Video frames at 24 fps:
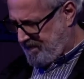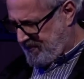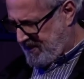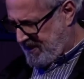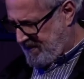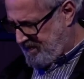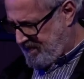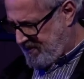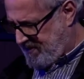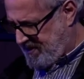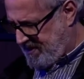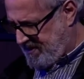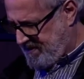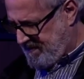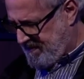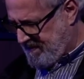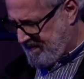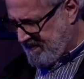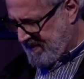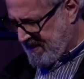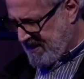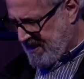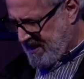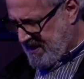people,
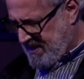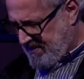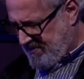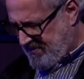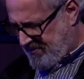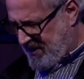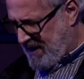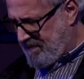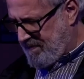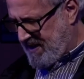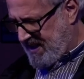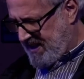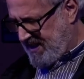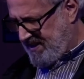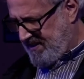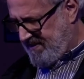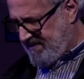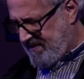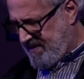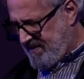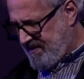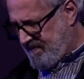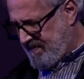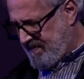families.